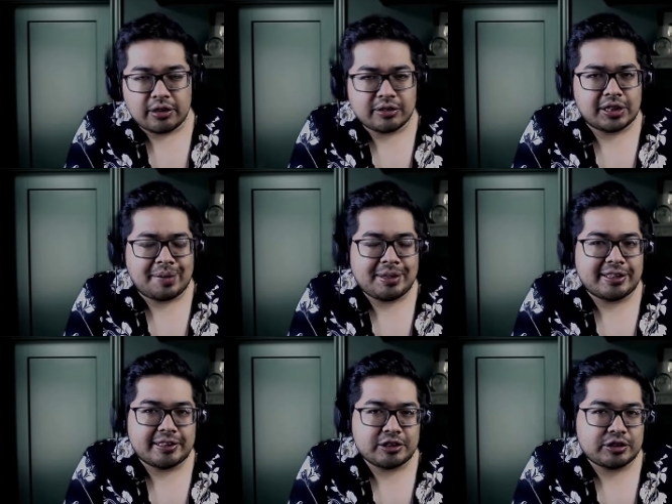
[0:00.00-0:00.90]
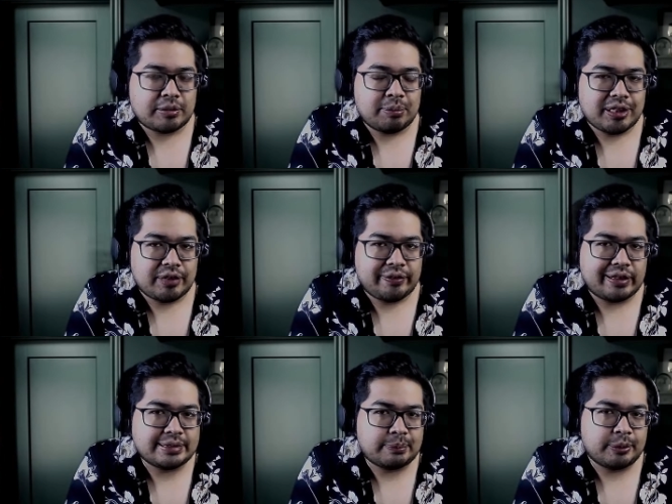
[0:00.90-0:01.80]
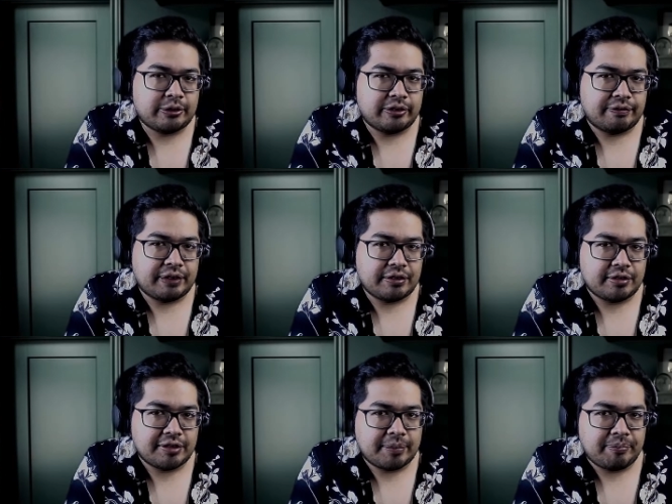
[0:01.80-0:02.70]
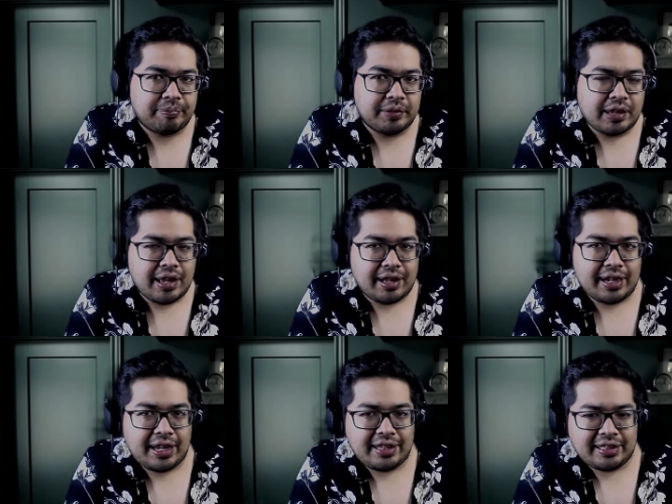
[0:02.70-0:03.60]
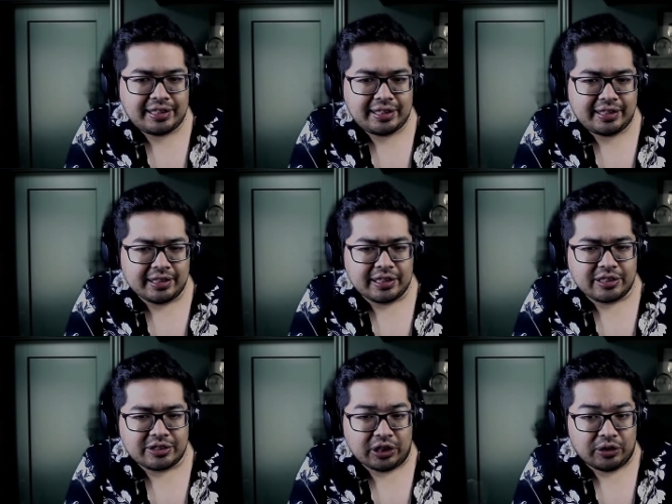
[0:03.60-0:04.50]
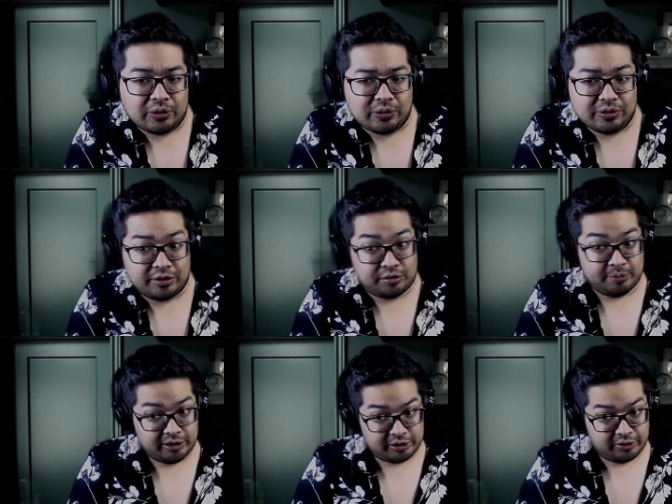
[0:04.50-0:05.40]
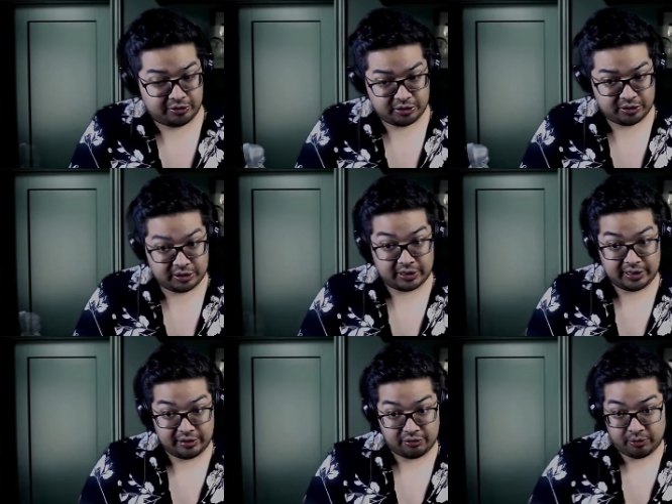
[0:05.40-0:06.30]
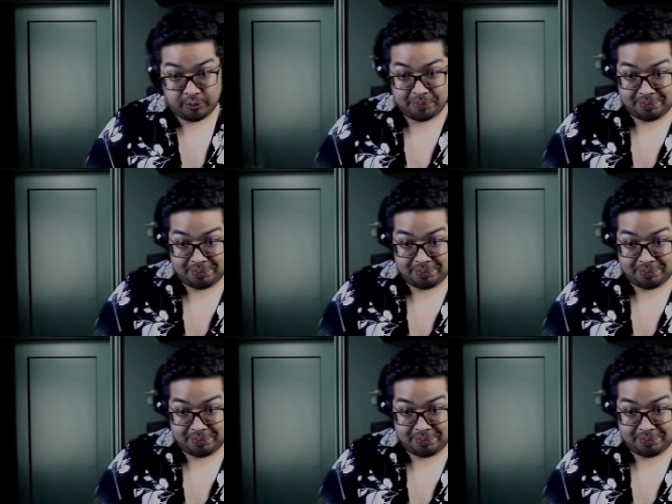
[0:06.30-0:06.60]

Don't tell me that they just completely forgot to put their defenses up. I.e., yo, the smugglers took the kids from